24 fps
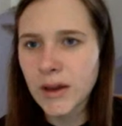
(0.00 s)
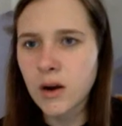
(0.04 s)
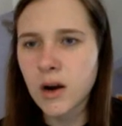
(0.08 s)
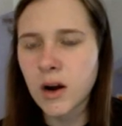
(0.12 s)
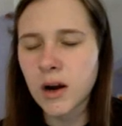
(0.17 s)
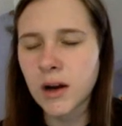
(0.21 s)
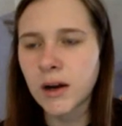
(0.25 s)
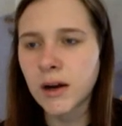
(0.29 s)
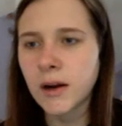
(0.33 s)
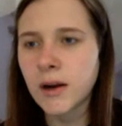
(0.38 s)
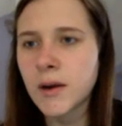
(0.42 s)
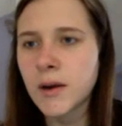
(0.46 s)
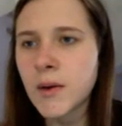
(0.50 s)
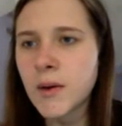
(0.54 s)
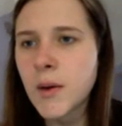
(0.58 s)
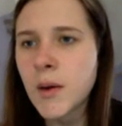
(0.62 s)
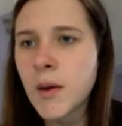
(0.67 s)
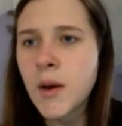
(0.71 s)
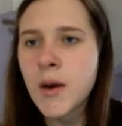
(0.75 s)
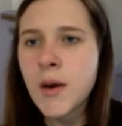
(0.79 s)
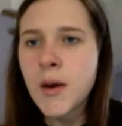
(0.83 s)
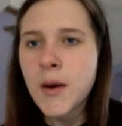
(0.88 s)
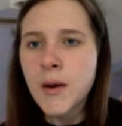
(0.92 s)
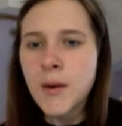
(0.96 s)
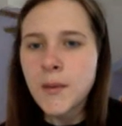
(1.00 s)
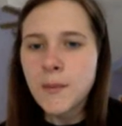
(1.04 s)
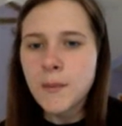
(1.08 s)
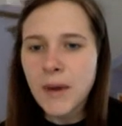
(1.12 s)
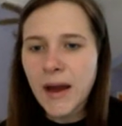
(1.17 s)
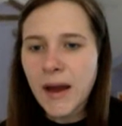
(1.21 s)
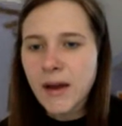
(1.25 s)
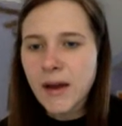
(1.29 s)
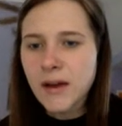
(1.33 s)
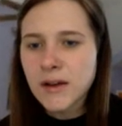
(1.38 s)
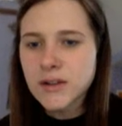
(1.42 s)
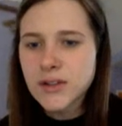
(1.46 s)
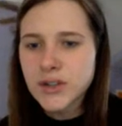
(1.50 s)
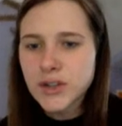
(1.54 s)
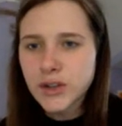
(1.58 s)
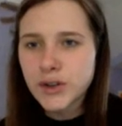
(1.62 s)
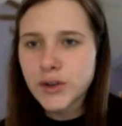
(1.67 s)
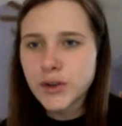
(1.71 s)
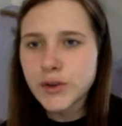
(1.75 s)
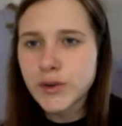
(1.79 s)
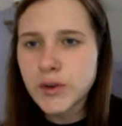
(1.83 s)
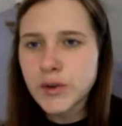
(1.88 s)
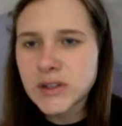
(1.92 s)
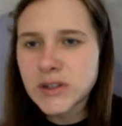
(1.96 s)
are back
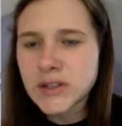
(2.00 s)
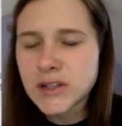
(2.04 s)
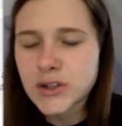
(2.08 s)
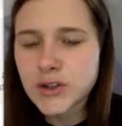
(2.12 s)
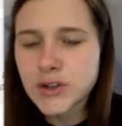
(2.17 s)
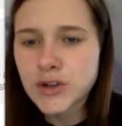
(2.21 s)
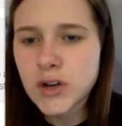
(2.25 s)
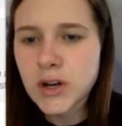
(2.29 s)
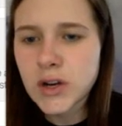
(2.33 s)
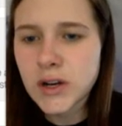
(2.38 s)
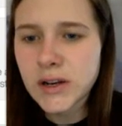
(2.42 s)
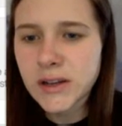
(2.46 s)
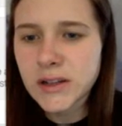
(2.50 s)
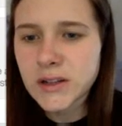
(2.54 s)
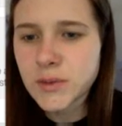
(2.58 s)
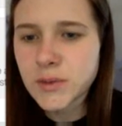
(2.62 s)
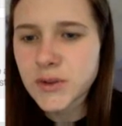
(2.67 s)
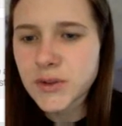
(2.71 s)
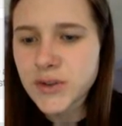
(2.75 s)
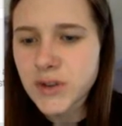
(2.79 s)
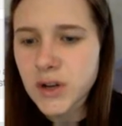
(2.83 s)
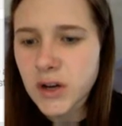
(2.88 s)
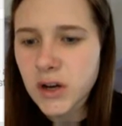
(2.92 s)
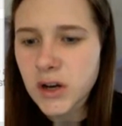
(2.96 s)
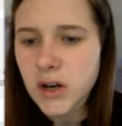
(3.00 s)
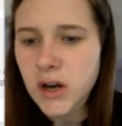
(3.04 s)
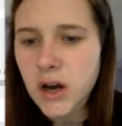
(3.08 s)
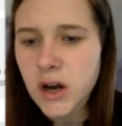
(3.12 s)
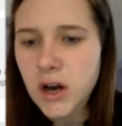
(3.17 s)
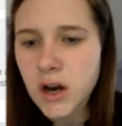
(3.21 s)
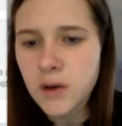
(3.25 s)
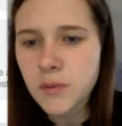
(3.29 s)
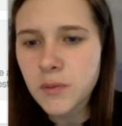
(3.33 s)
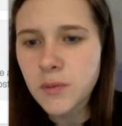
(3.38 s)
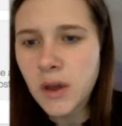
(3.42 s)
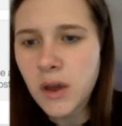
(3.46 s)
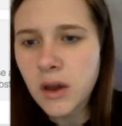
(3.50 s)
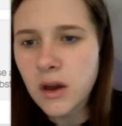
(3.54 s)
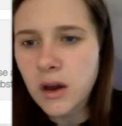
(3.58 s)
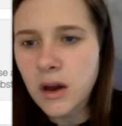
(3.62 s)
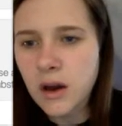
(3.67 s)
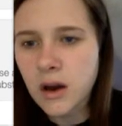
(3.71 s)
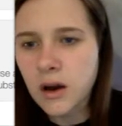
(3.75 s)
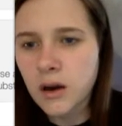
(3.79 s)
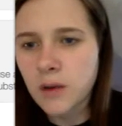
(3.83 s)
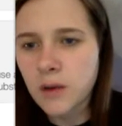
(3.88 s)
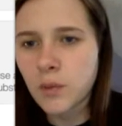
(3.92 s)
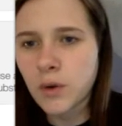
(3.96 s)
to teacher.desmos.com
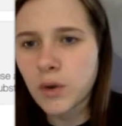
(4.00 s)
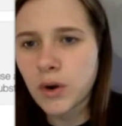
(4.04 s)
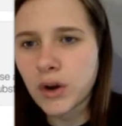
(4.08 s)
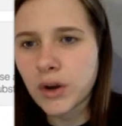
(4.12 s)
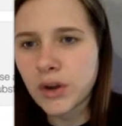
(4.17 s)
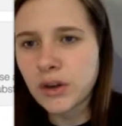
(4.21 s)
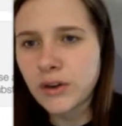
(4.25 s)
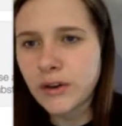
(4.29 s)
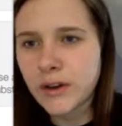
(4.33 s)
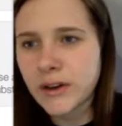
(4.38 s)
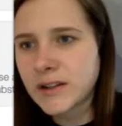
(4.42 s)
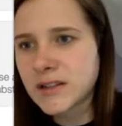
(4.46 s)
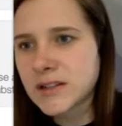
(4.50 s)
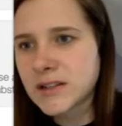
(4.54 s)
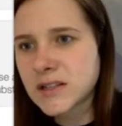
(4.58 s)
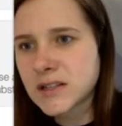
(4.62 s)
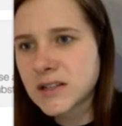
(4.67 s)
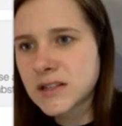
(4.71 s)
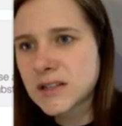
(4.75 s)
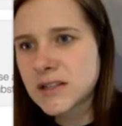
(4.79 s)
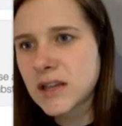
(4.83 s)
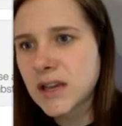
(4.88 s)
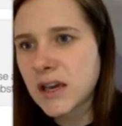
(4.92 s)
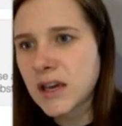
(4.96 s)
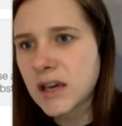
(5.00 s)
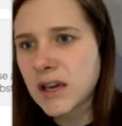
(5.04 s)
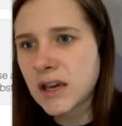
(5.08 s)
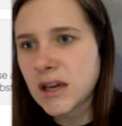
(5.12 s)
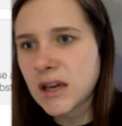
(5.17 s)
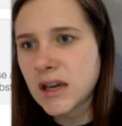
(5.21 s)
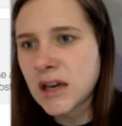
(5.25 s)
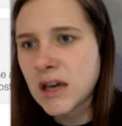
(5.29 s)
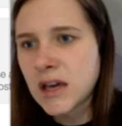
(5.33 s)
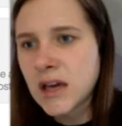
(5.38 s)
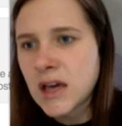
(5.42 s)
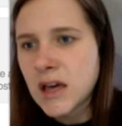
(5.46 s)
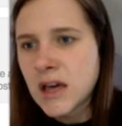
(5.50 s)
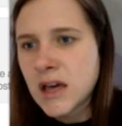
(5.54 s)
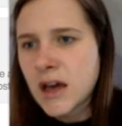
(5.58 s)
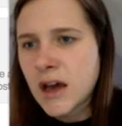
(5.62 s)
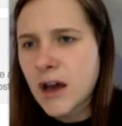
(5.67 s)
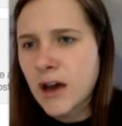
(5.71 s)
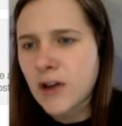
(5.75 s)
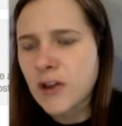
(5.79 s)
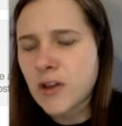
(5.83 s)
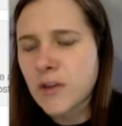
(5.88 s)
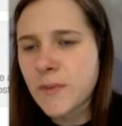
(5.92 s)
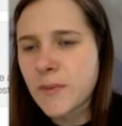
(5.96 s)
where you can see
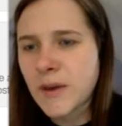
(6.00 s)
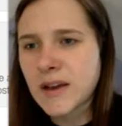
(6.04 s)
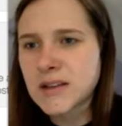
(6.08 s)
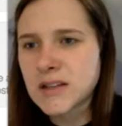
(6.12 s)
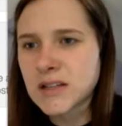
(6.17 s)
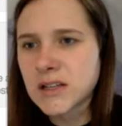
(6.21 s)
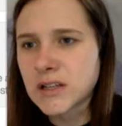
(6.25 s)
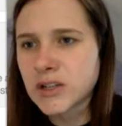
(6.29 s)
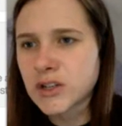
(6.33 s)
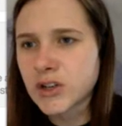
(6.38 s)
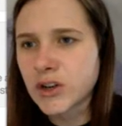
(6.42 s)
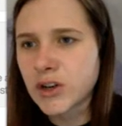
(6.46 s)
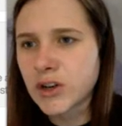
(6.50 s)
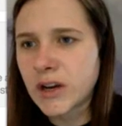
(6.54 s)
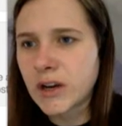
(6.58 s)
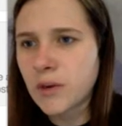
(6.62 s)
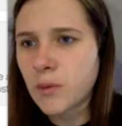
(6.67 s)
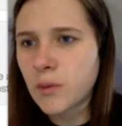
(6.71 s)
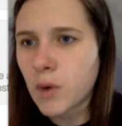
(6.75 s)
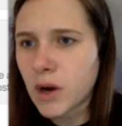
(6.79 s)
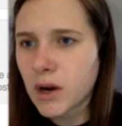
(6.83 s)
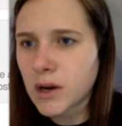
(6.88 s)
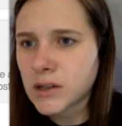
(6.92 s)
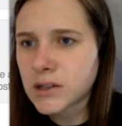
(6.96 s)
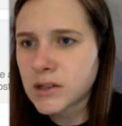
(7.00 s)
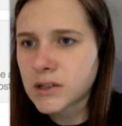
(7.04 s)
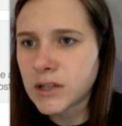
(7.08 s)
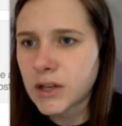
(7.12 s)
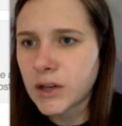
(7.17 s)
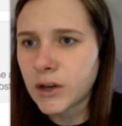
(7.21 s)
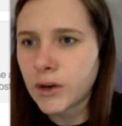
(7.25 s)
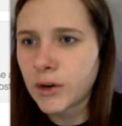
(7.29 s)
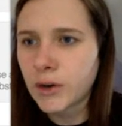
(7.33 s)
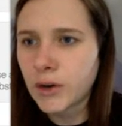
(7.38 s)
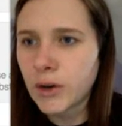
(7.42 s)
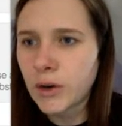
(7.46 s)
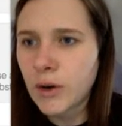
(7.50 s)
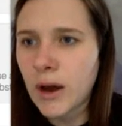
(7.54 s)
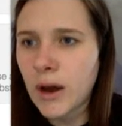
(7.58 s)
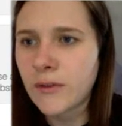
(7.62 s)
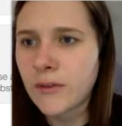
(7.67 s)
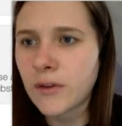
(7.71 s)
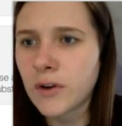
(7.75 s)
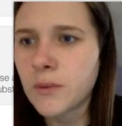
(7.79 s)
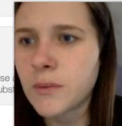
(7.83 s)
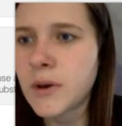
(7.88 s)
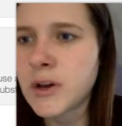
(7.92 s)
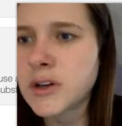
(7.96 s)
how the basic screen works. So you have
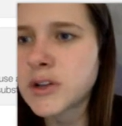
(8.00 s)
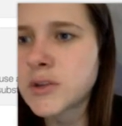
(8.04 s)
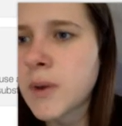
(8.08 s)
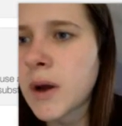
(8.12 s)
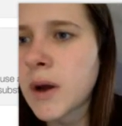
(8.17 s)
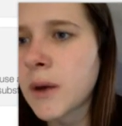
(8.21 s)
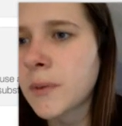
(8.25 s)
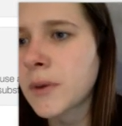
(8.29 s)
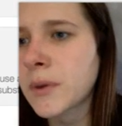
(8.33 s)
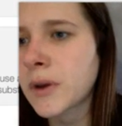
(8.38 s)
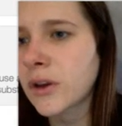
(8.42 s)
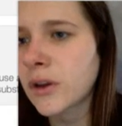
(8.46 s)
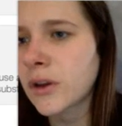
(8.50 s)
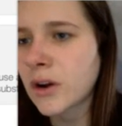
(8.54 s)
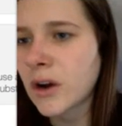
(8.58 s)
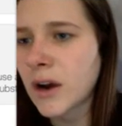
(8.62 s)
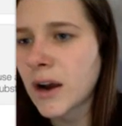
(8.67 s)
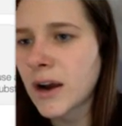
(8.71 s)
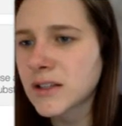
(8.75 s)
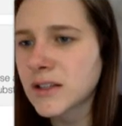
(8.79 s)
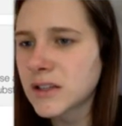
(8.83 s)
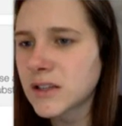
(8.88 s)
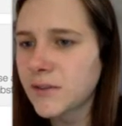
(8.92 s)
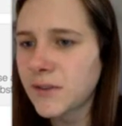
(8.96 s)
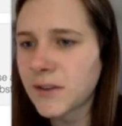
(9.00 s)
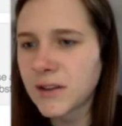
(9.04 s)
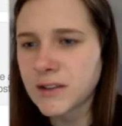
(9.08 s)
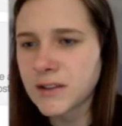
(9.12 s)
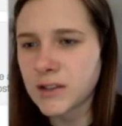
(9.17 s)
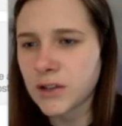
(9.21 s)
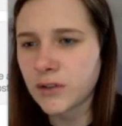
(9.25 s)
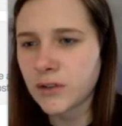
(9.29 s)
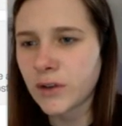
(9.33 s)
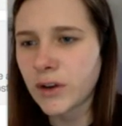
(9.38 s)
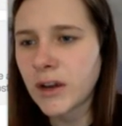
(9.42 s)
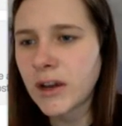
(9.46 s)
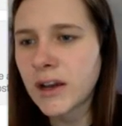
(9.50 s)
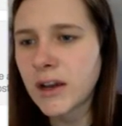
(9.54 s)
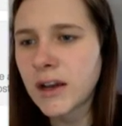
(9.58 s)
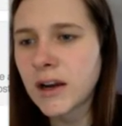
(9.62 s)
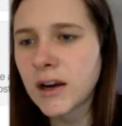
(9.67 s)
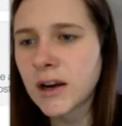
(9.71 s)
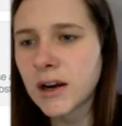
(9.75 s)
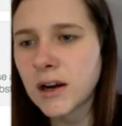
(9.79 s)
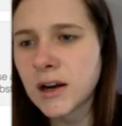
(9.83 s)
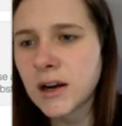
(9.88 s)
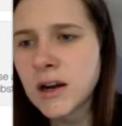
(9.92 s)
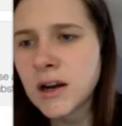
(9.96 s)
your most popular activities over
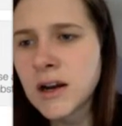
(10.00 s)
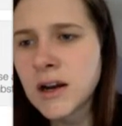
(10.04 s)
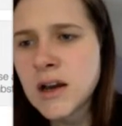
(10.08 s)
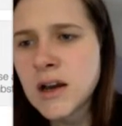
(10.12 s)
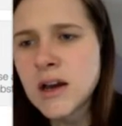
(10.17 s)
here.